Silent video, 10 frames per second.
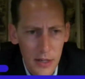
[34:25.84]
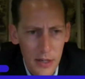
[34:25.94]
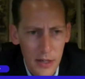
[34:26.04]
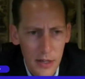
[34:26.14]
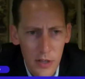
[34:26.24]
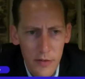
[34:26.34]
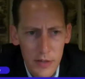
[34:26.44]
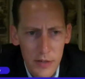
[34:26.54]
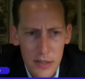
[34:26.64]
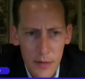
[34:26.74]
There's a lot of
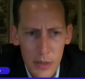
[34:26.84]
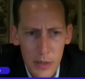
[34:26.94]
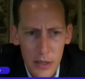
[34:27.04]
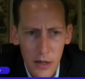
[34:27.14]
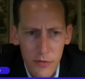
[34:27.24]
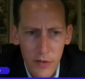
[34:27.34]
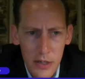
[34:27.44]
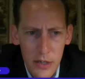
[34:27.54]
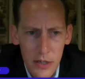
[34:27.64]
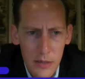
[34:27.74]
excitement, a lot of
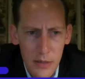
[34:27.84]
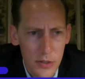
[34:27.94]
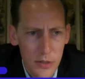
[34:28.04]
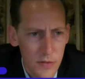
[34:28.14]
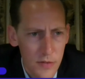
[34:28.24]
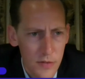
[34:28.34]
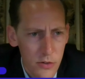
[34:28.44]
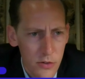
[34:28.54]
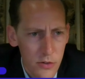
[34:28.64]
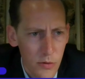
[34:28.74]
funding, billions of
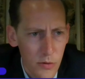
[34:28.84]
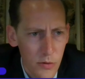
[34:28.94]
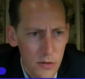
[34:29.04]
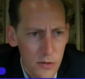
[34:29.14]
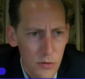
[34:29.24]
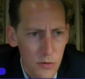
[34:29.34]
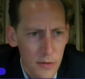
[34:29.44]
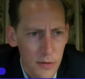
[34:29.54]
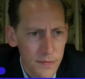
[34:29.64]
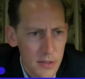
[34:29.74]
dollars going into
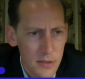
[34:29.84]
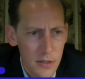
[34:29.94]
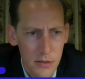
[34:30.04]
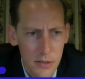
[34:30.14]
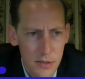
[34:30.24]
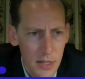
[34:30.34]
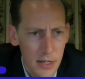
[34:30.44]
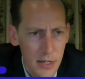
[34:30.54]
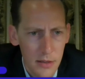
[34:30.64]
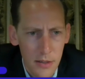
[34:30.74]
solid
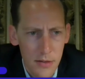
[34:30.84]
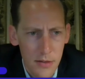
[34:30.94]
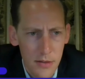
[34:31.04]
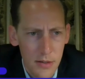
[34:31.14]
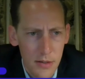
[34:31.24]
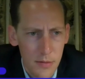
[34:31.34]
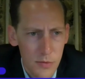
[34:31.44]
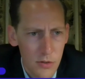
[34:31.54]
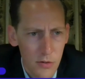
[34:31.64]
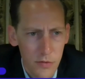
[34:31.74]
state, lithium,
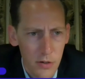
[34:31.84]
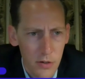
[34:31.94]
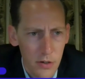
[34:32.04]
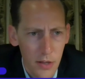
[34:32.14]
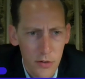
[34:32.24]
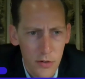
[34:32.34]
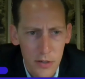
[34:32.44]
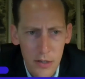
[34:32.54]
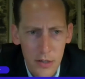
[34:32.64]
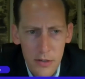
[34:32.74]
sulfur,
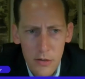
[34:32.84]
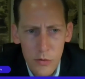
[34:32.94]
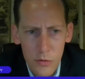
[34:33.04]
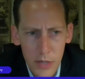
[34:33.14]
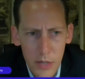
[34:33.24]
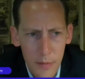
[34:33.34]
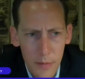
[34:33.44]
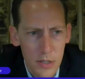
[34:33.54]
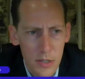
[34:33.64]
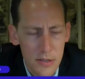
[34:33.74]
other new
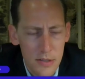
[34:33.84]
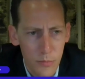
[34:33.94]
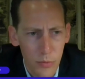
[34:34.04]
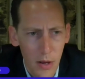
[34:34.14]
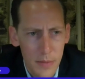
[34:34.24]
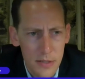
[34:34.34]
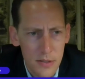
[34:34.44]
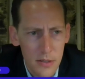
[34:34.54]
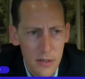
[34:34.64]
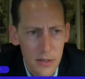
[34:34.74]
chemistries that promise
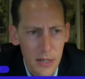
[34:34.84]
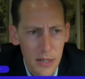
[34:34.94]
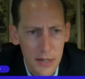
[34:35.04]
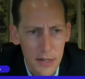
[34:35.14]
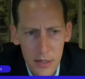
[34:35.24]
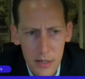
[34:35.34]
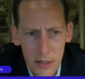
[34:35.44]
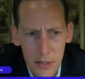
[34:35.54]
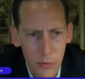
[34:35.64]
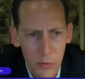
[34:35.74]

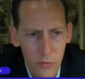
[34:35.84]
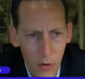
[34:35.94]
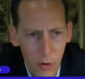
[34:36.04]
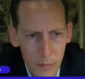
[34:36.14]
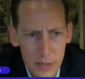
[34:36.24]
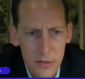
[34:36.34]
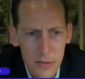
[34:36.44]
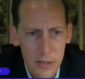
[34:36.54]
exciting performance and